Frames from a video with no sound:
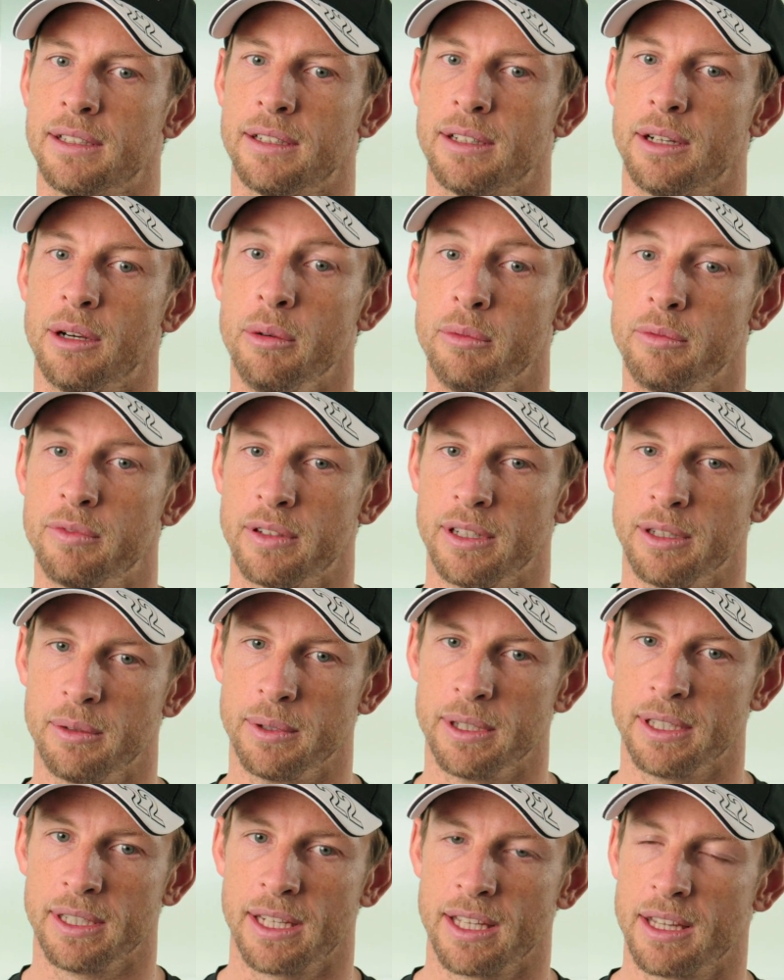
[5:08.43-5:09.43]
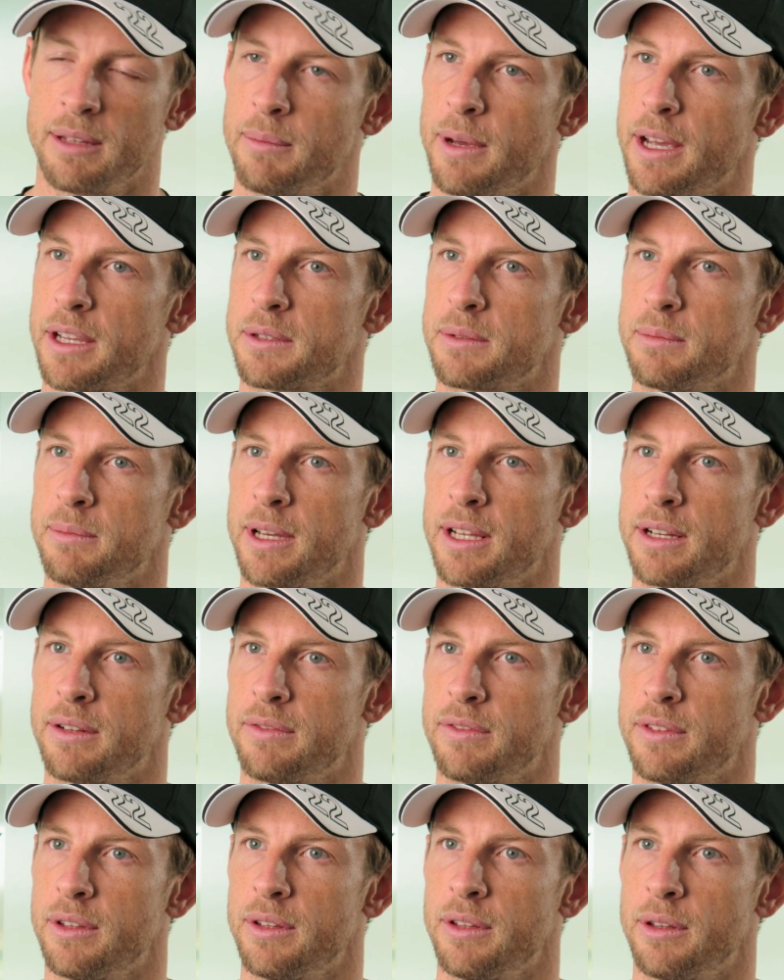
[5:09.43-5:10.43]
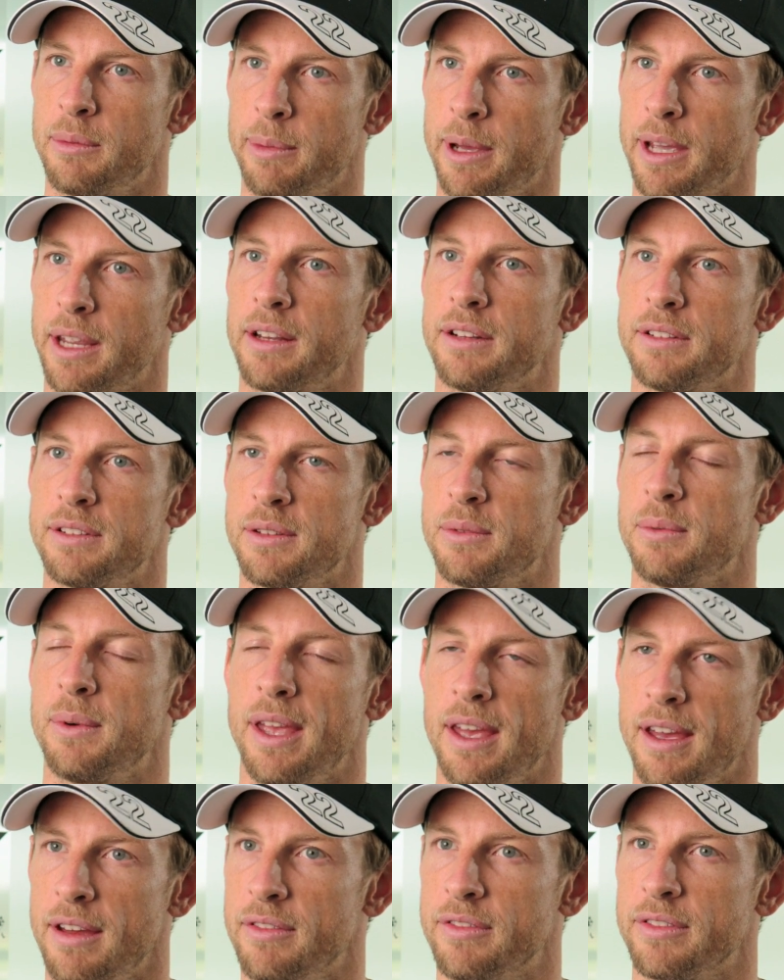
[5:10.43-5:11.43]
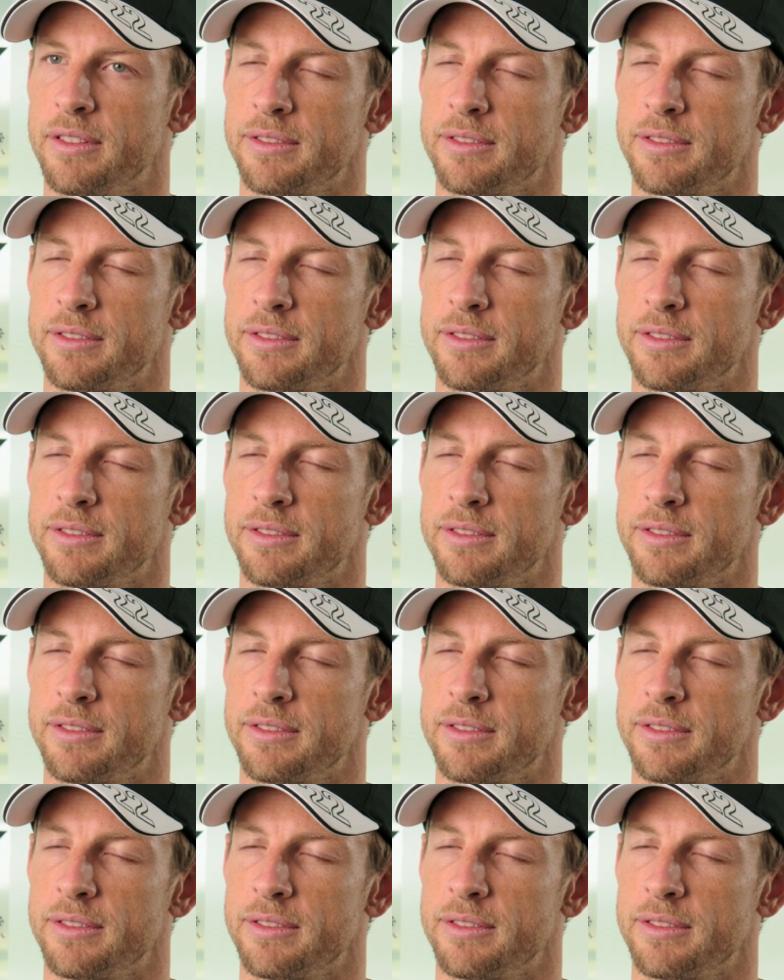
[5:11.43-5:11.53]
hopefully we can get the maximum out of the package that we have.